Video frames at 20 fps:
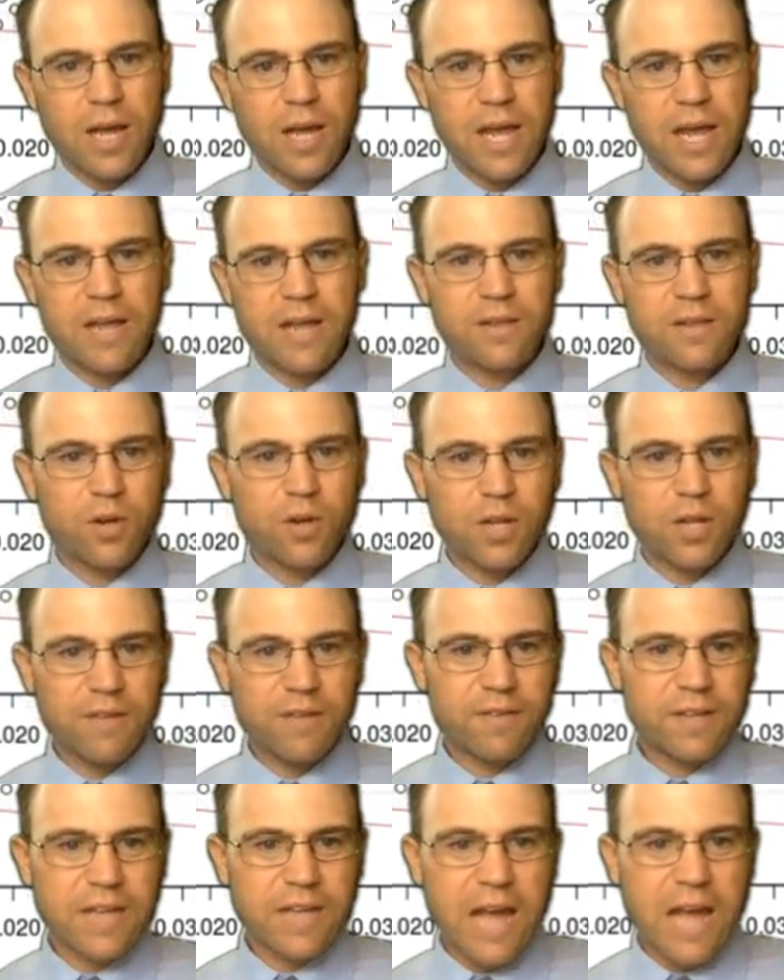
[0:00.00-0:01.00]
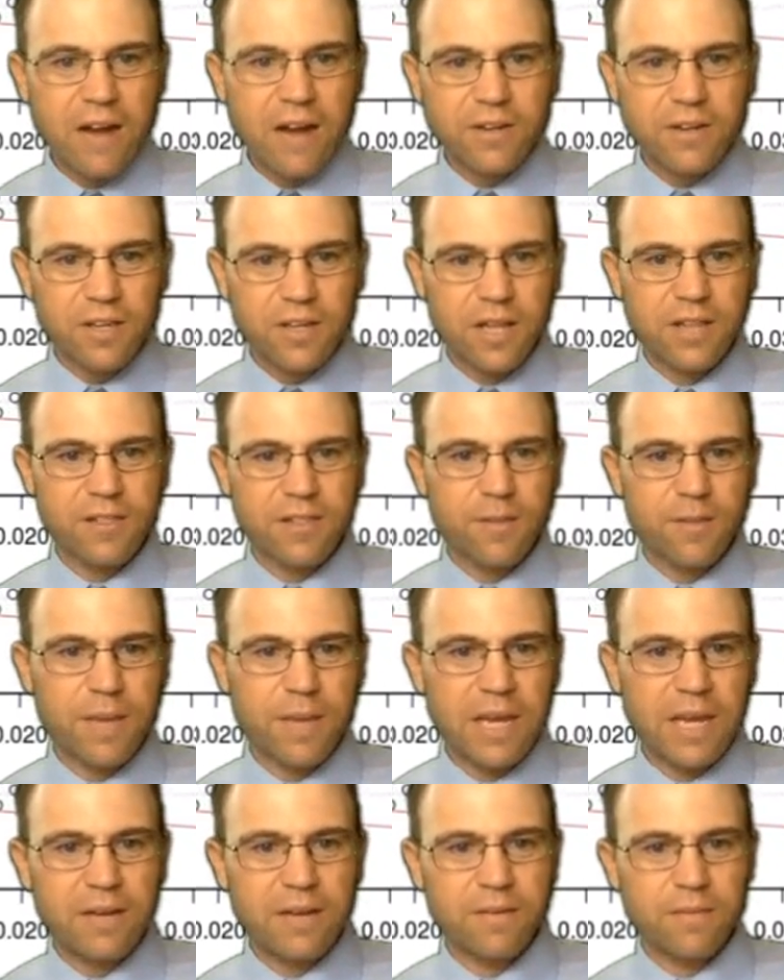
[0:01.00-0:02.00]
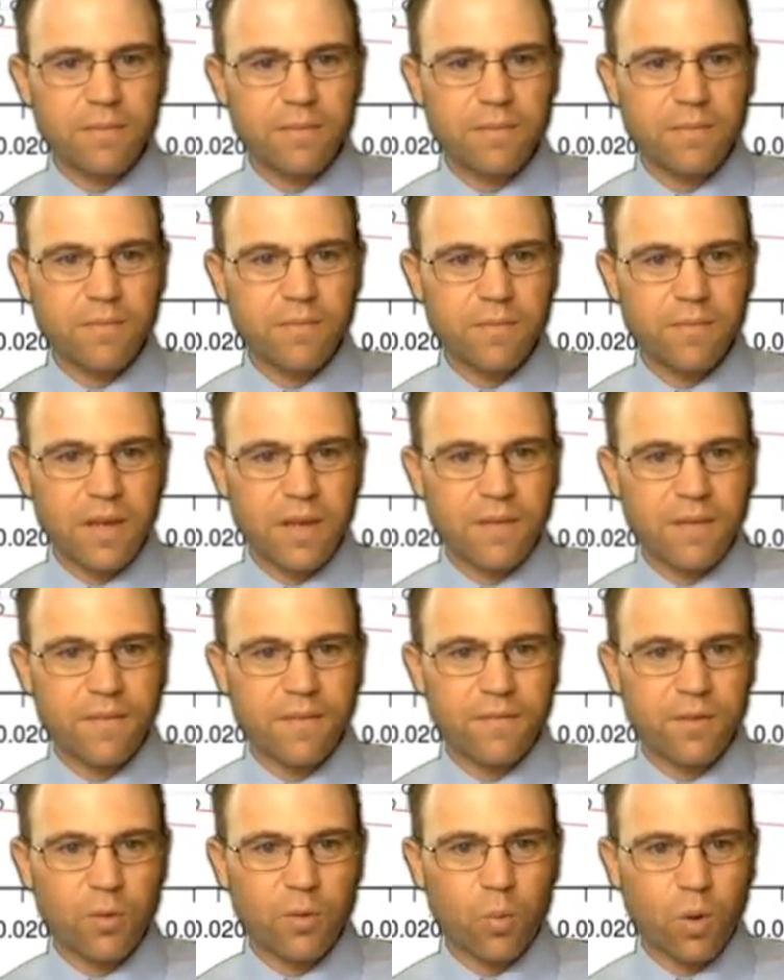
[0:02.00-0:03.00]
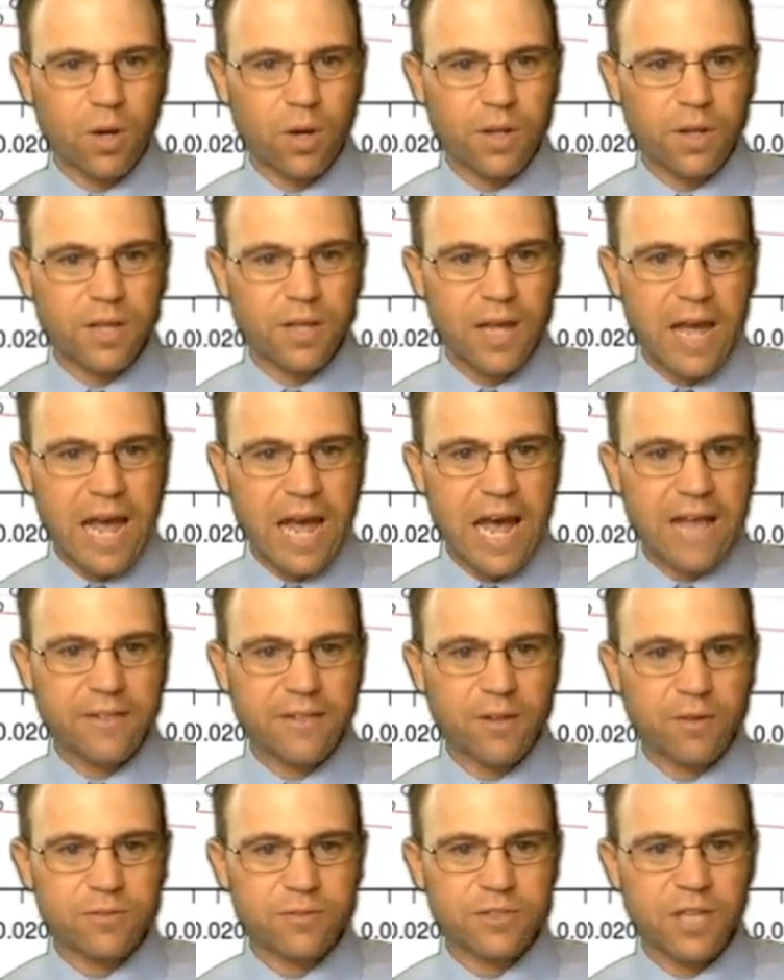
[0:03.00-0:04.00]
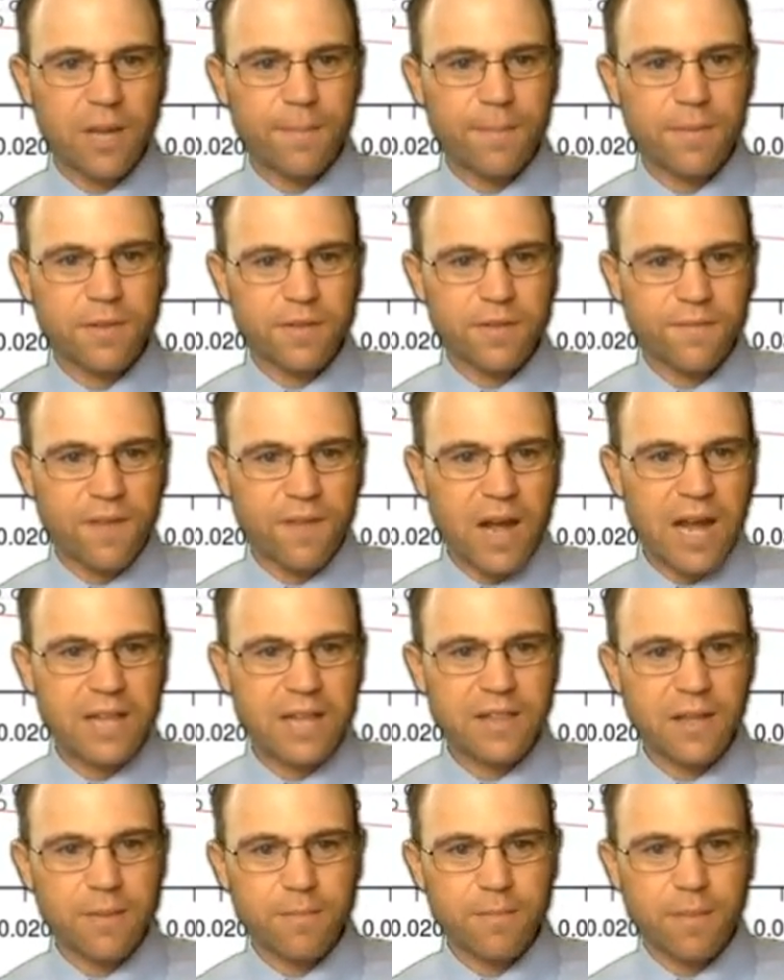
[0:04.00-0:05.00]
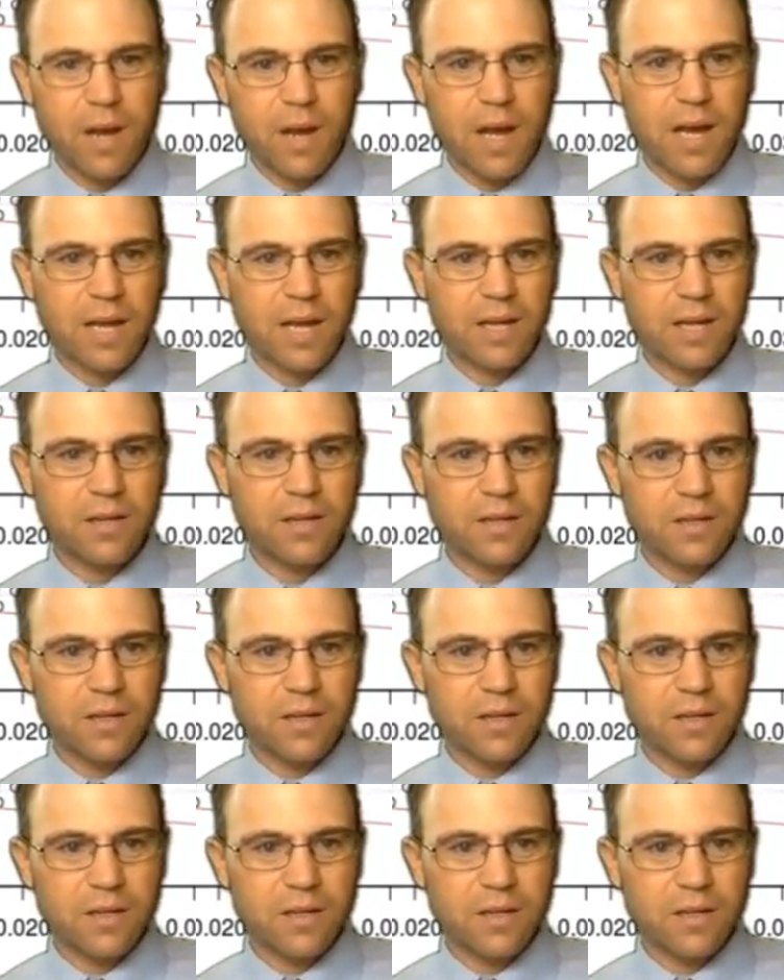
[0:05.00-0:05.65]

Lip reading: and you could even calculate the mean VIF if you wanted to add those up and divide them by,